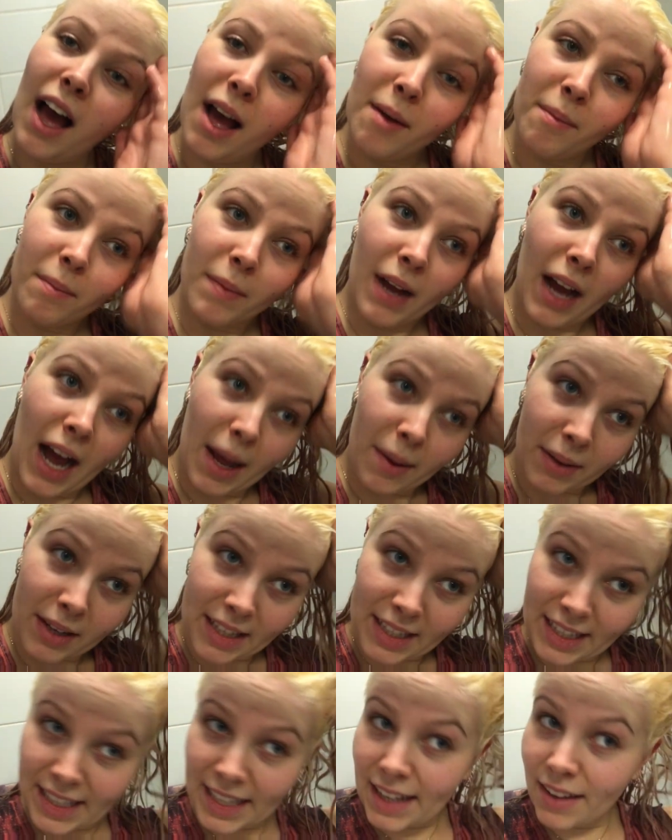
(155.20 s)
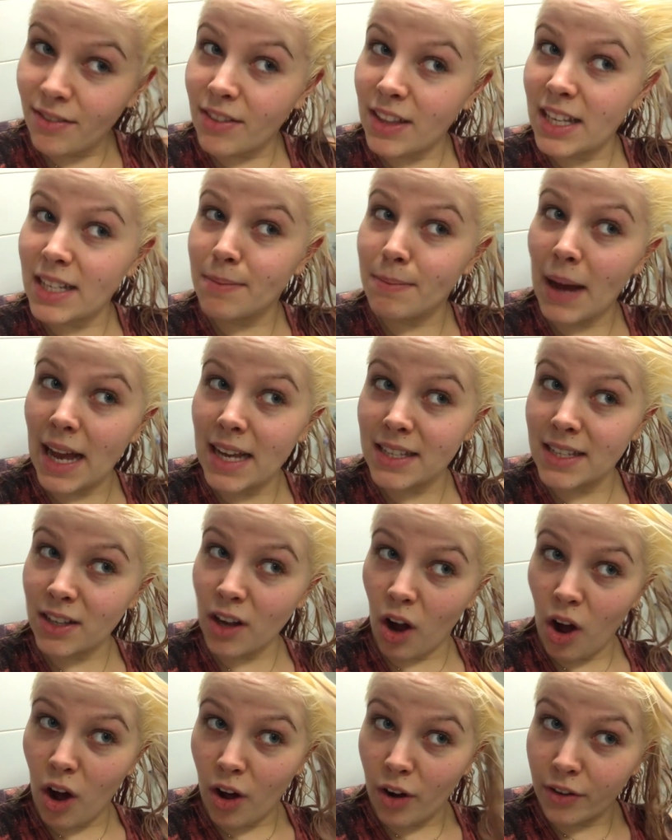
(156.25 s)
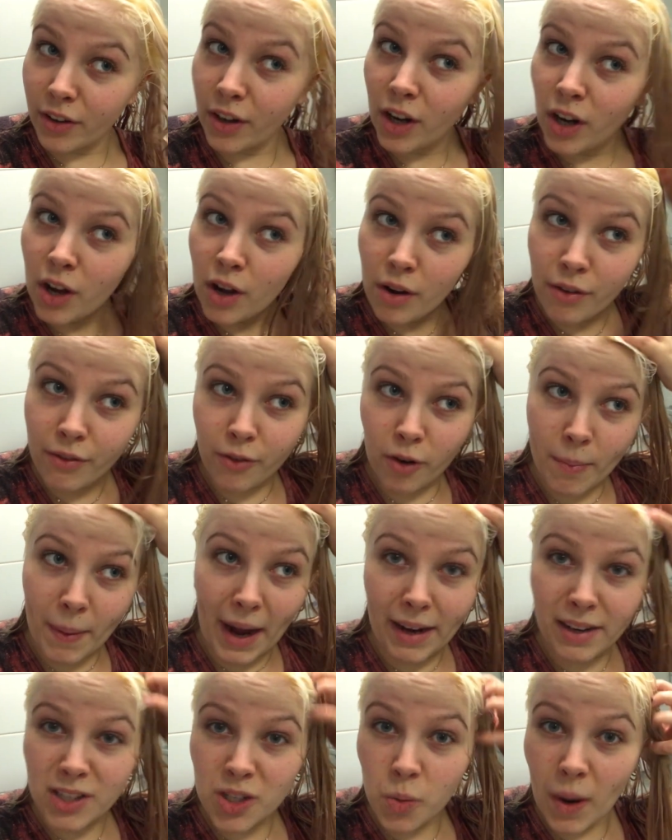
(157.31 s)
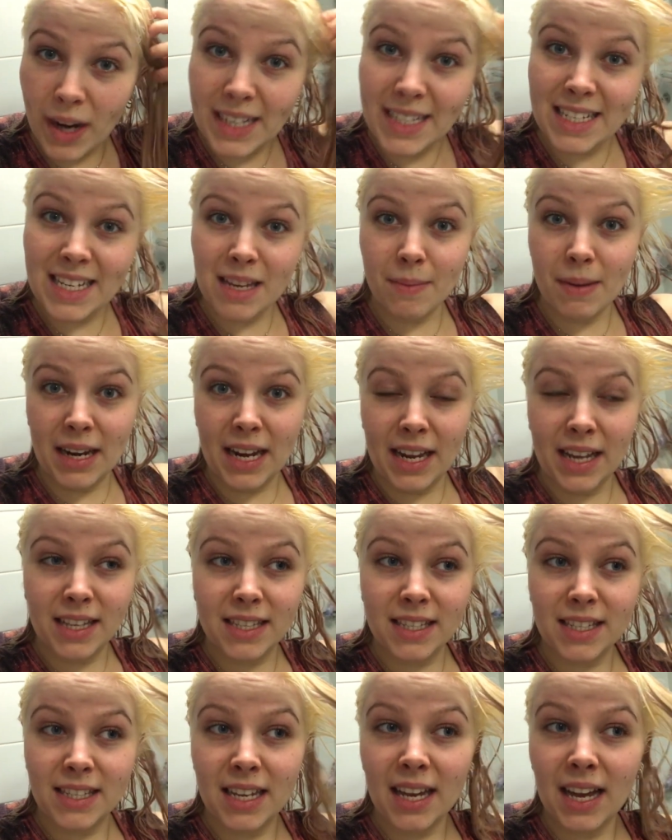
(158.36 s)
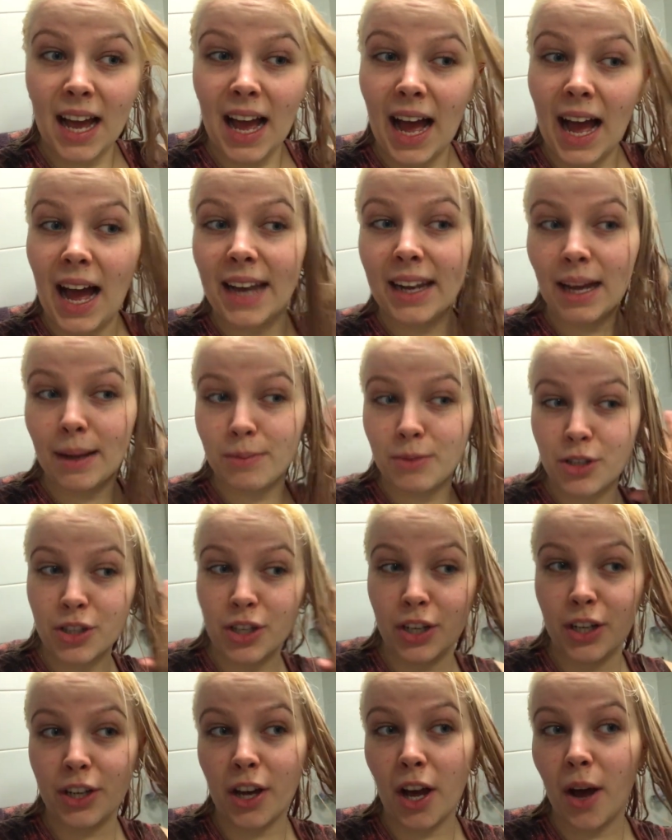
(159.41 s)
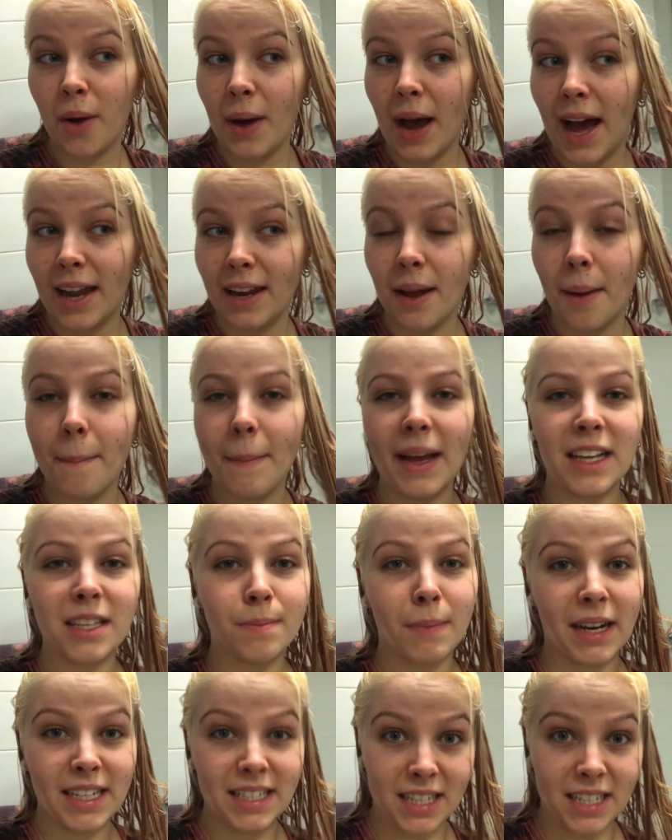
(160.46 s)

I'm gonna leave this mask on for about 20 minutes and I'm just gonna go and mix my